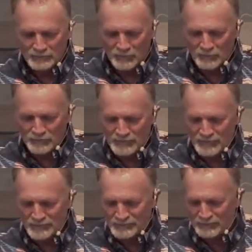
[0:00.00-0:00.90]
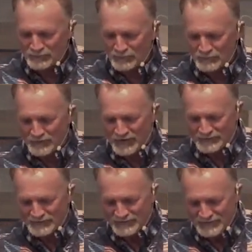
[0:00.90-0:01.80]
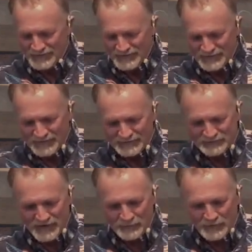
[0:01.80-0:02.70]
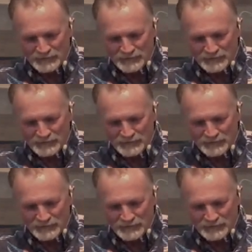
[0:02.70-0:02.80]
So over the years, I've learned that it's not my